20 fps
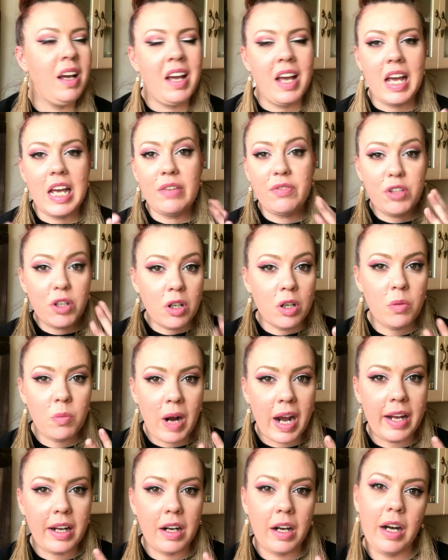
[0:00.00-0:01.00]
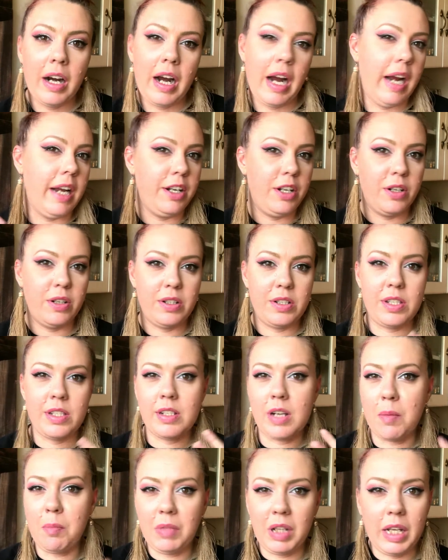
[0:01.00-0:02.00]
If you're a writer and you're
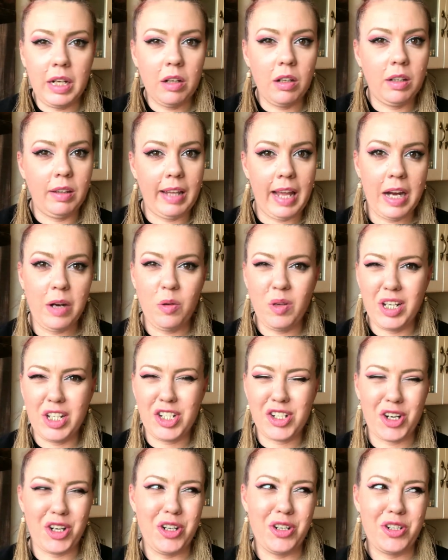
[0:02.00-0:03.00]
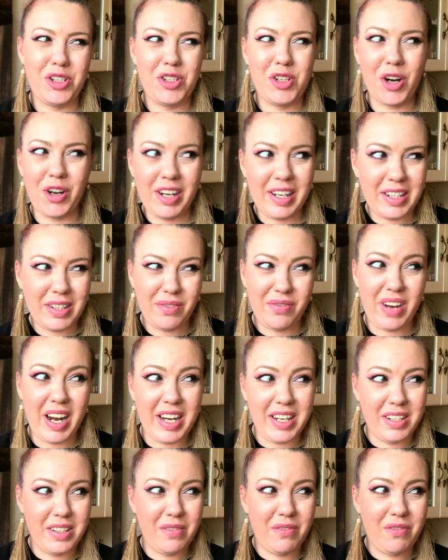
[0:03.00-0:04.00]
stumbling on language, or you're starting to
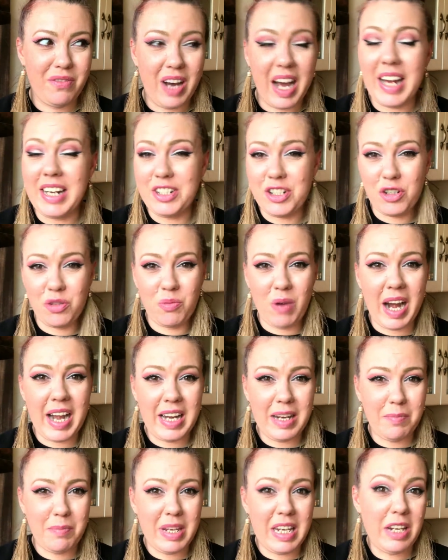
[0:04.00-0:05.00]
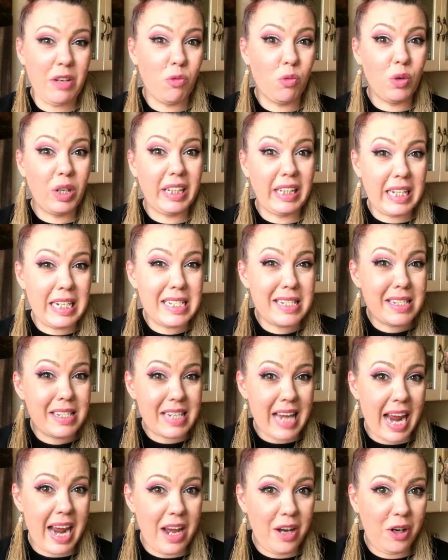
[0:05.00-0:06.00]
find your writing being really
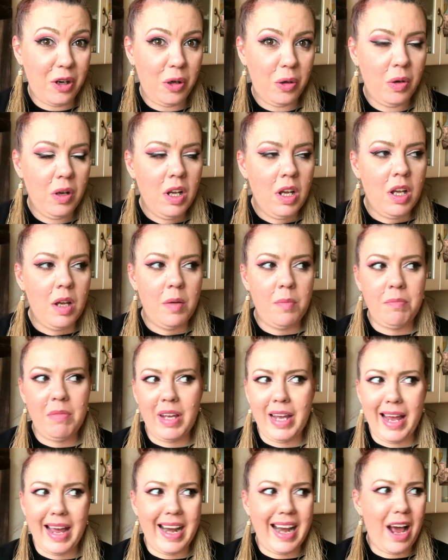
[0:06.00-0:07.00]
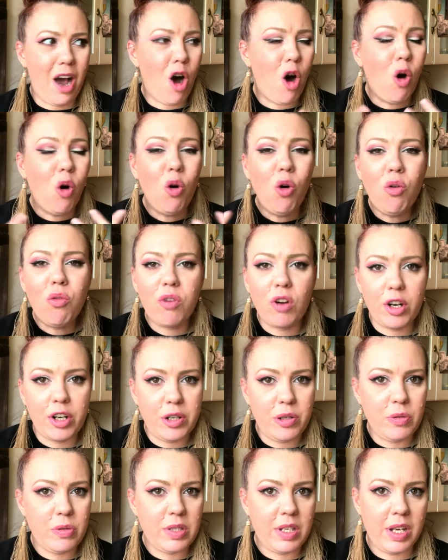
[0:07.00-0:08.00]
stale and
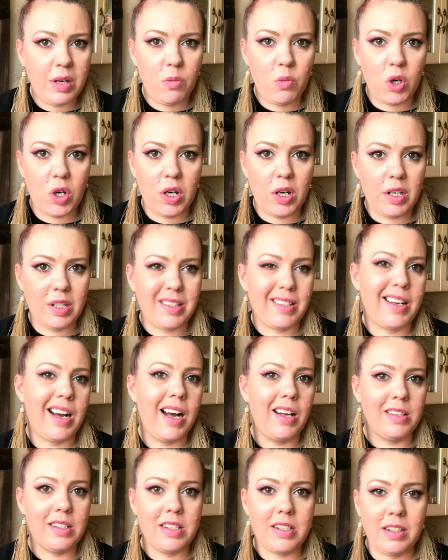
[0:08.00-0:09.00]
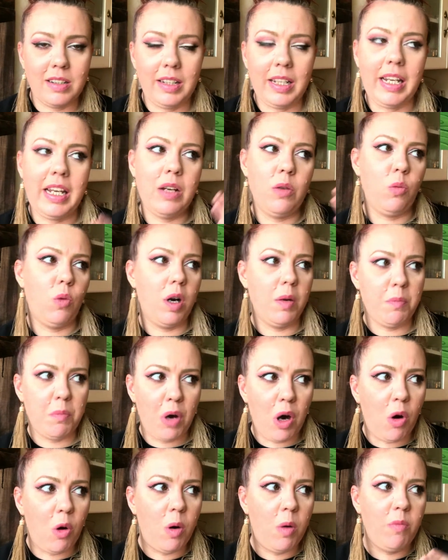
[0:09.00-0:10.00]
overusing words constantly in one
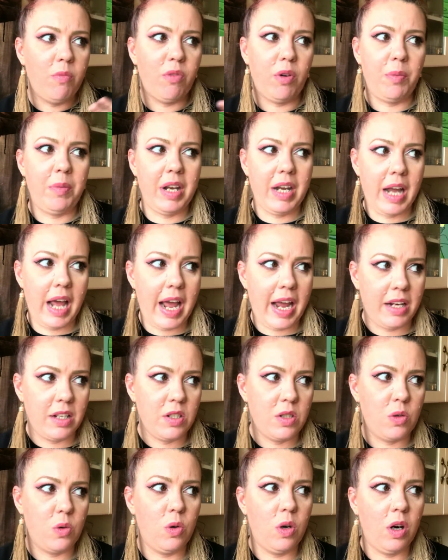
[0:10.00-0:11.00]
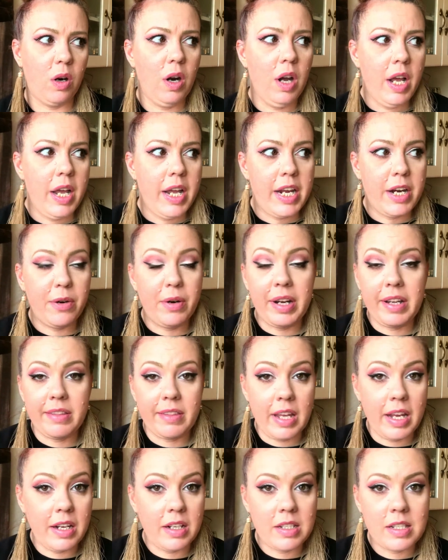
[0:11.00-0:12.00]
poem from the next, or hearing
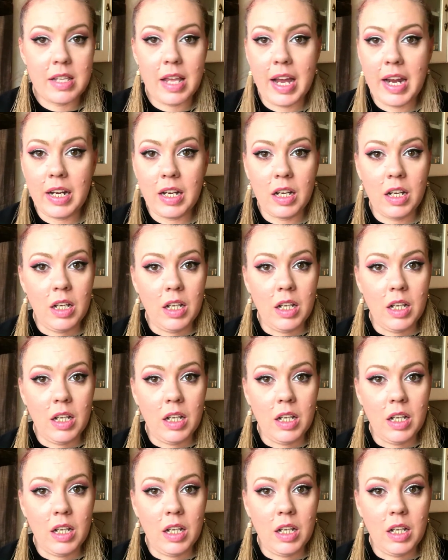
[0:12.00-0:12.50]
things like